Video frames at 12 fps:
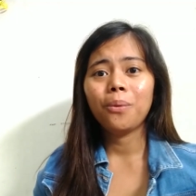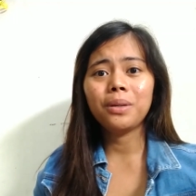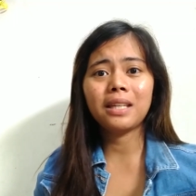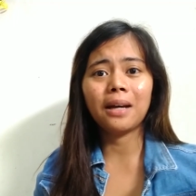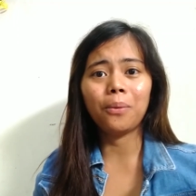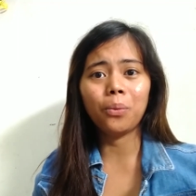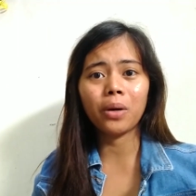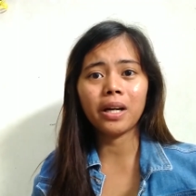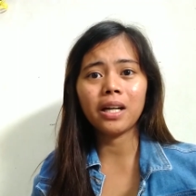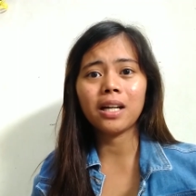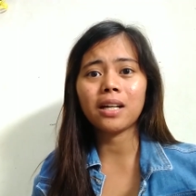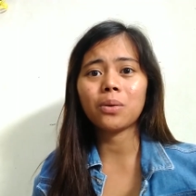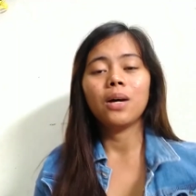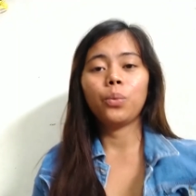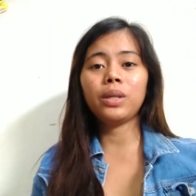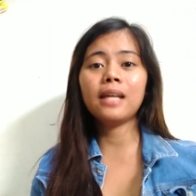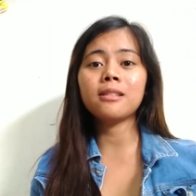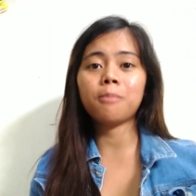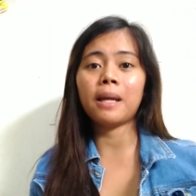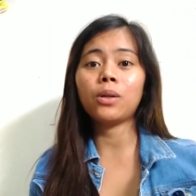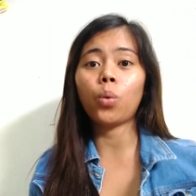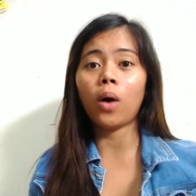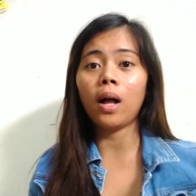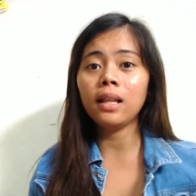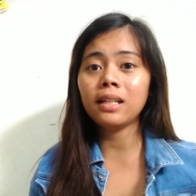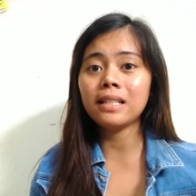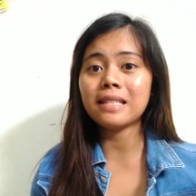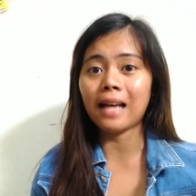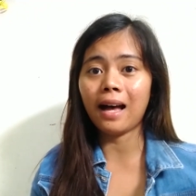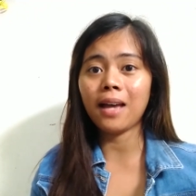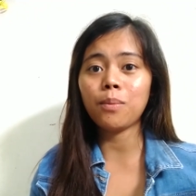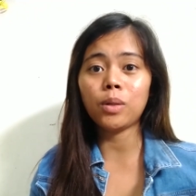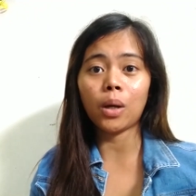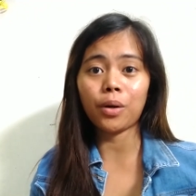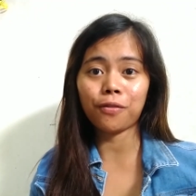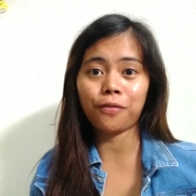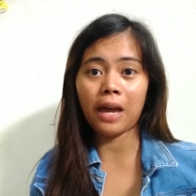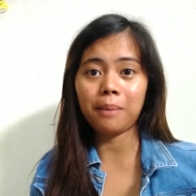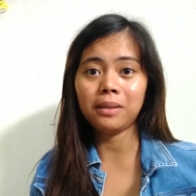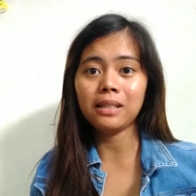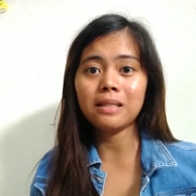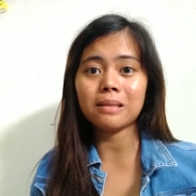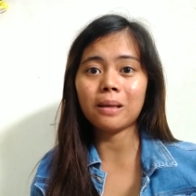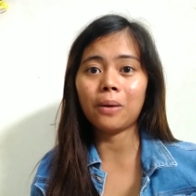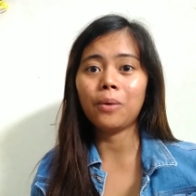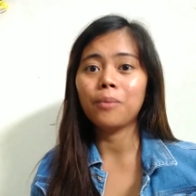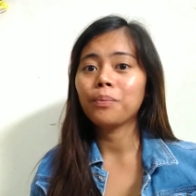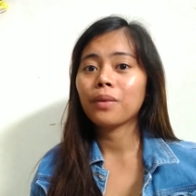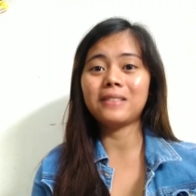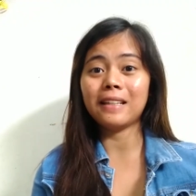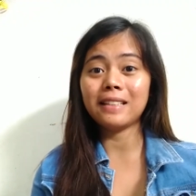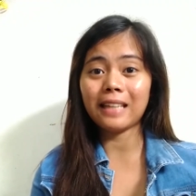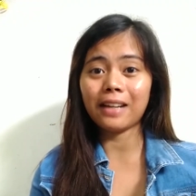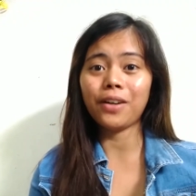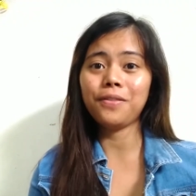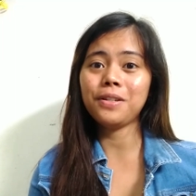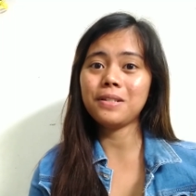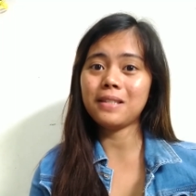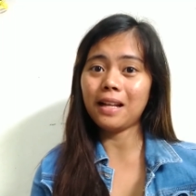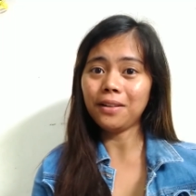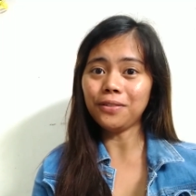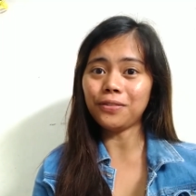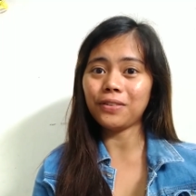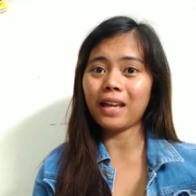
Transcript: we can't work, we can't spend quality time with our family, so take care of yourself.